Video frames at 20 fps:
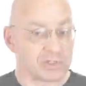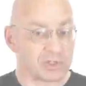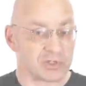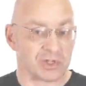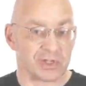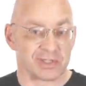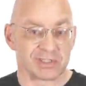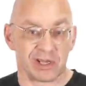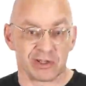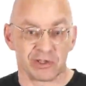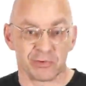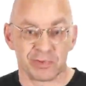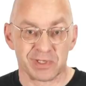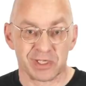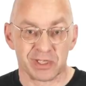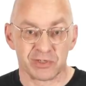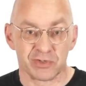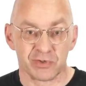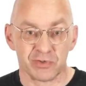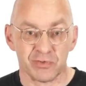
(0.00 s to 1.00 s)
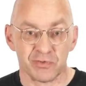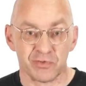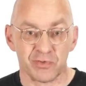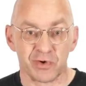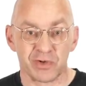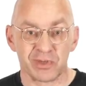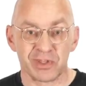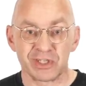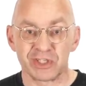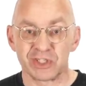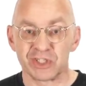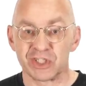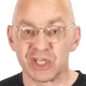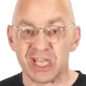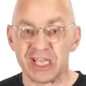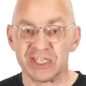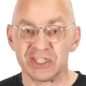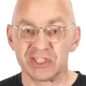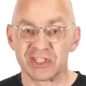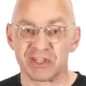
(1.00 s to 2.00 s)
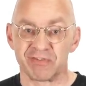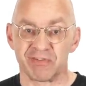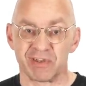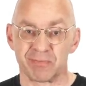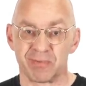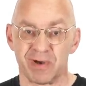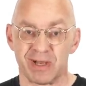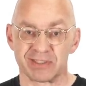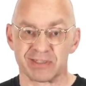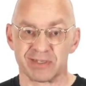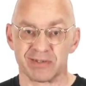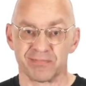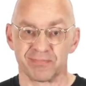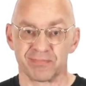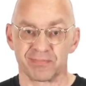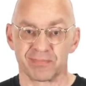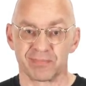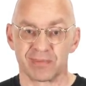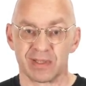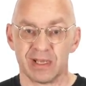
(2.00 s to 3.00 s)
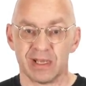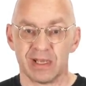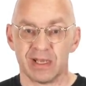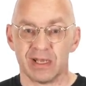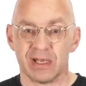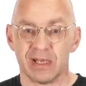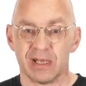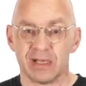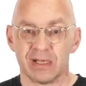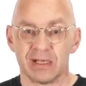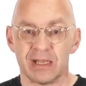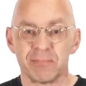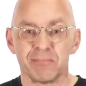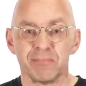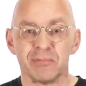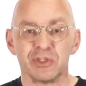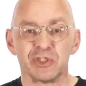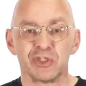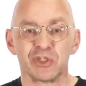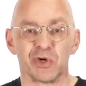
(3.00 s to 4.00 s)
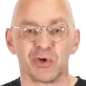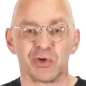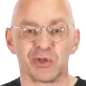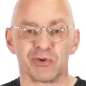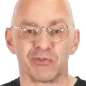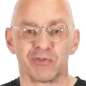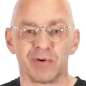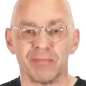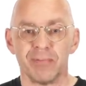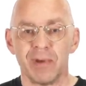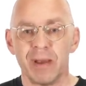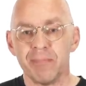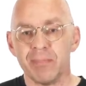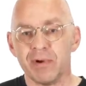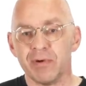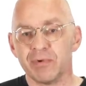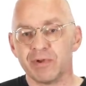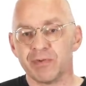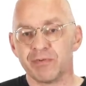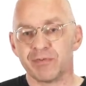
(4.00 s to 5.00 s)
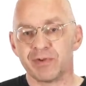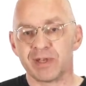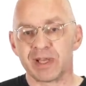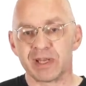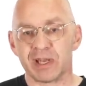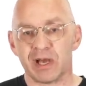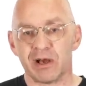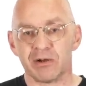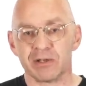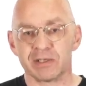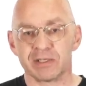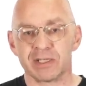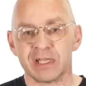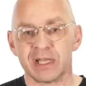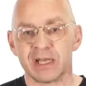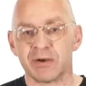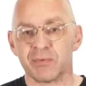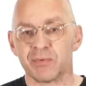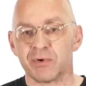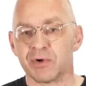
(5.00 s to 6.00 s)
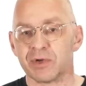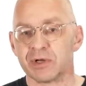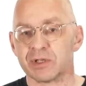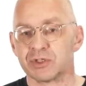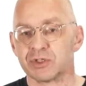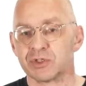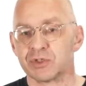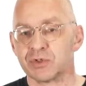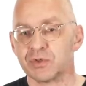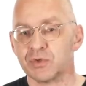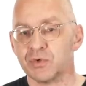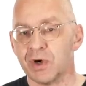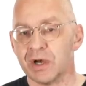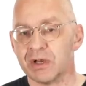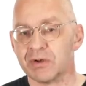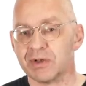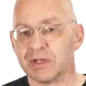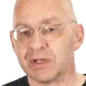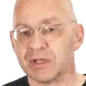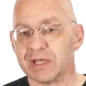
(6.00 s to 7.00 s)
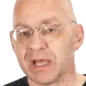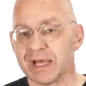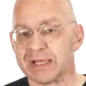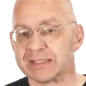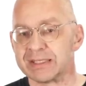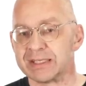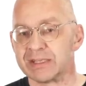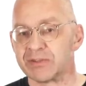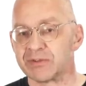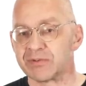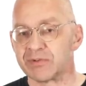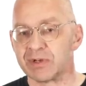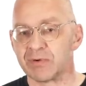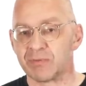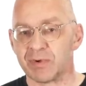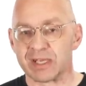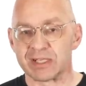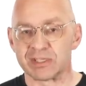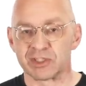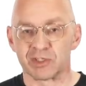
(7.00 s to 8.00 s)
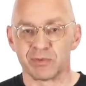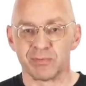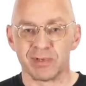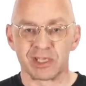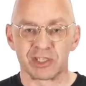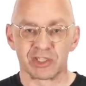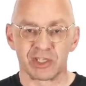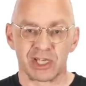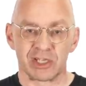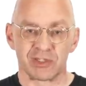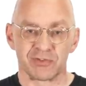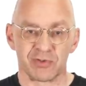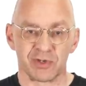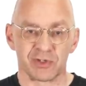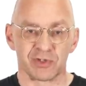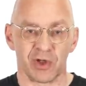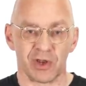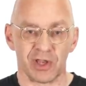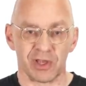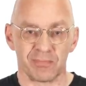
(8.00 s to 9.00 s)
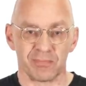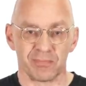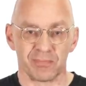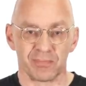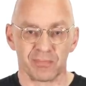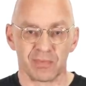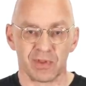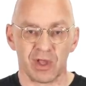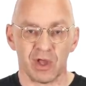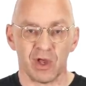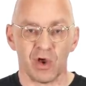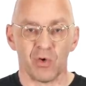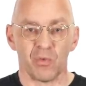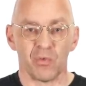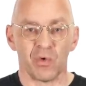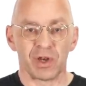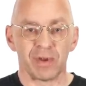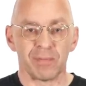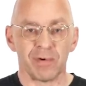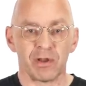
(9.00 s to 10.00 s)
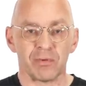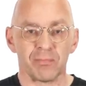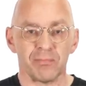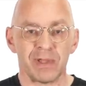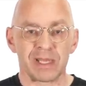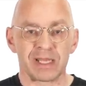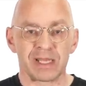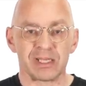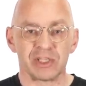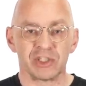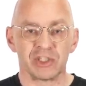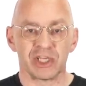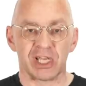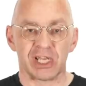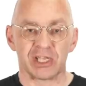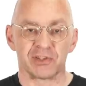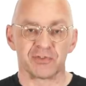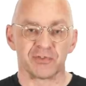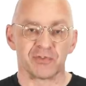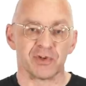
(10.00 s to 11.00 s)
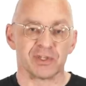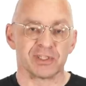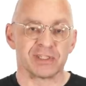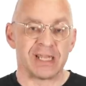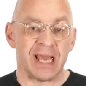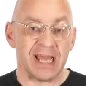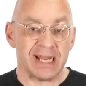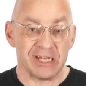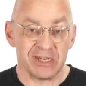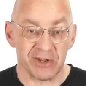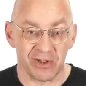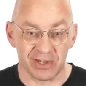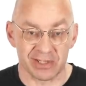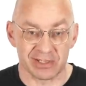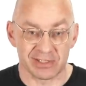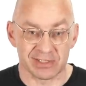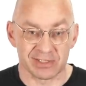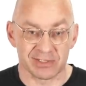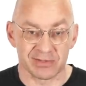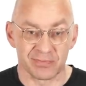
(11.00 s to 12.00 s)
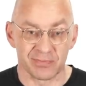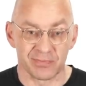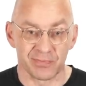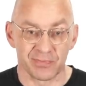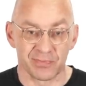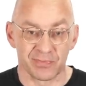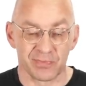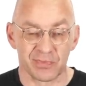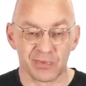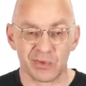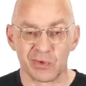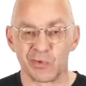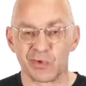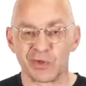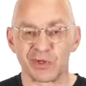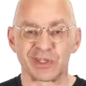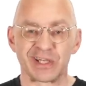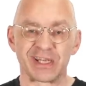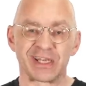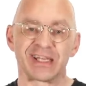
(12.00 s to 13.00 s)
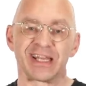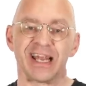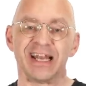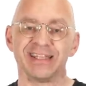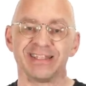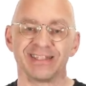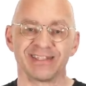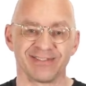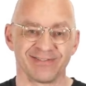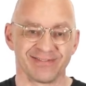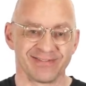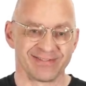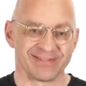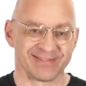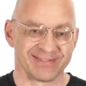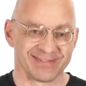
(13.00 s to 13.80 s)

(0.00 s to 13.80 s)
also turns out to be true for the change-giving puzzle. Let me show you. Remember we figured out there were 293 ways to make change for a dollar. What about making change for $10? Want to take a guess?